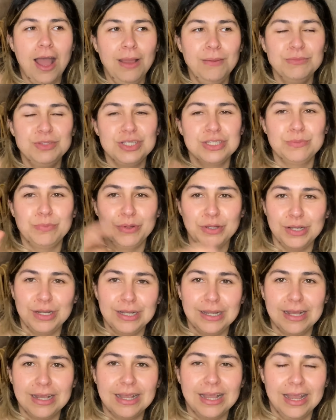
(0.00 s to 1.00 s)
Just put it in
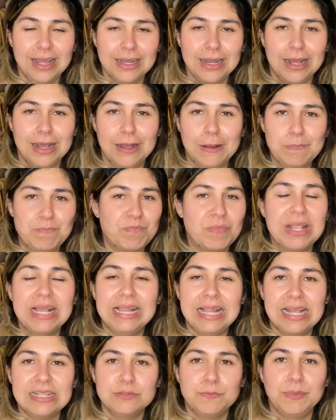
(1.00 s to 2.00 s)
a
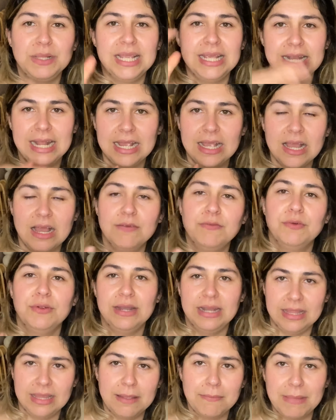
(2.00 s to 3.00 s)
glass plate and cover it
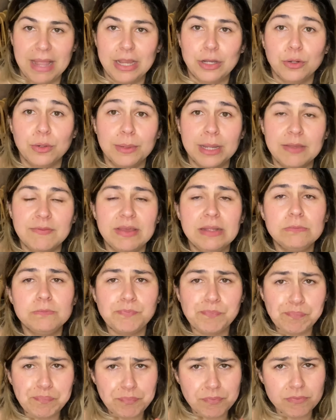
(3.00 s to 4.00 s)
and then microwave it.
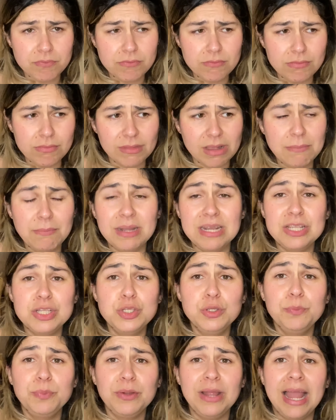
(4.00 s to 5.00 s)
But it's
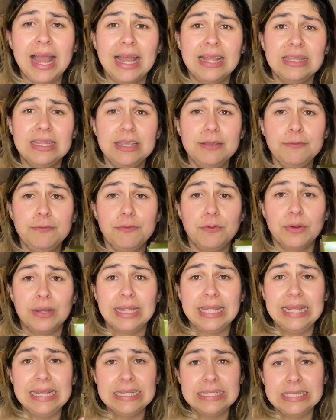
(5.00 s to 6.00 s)
super handy for
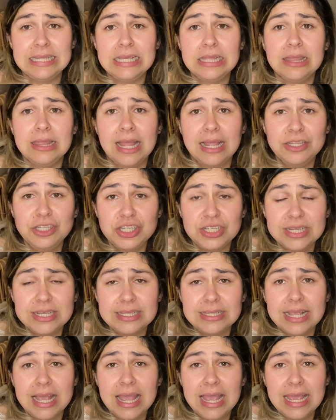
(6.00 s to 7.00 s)
easy
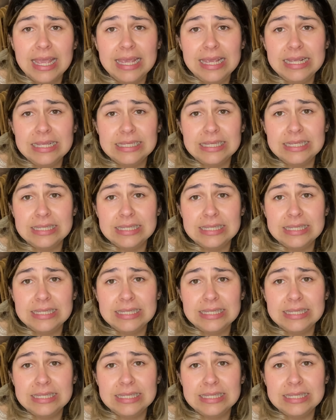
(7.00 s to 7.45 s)
lunches, easy